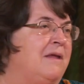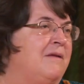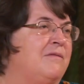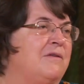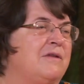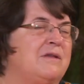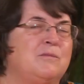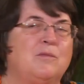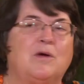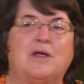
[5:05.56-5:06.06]

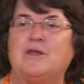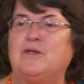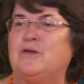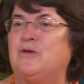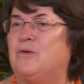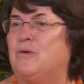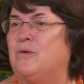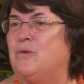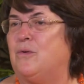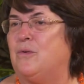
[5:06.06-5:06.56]
even when
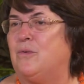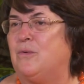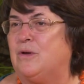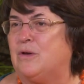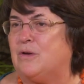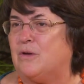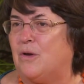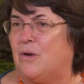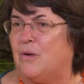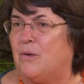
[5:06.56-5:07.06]
you
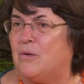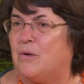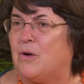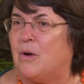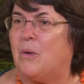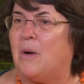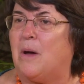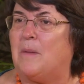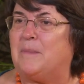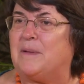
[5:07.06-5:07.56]

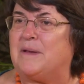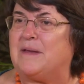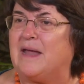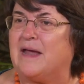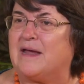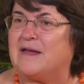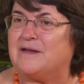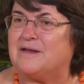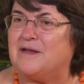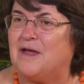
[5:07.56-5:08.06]
go up in
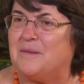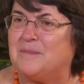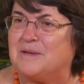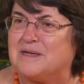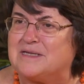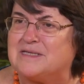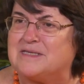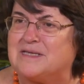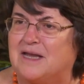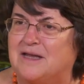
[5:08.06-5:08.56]

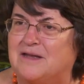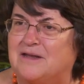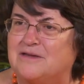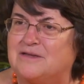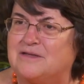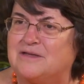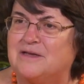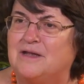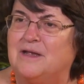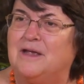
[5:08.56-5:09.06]
economic
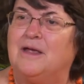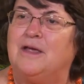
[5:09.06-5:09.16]
status,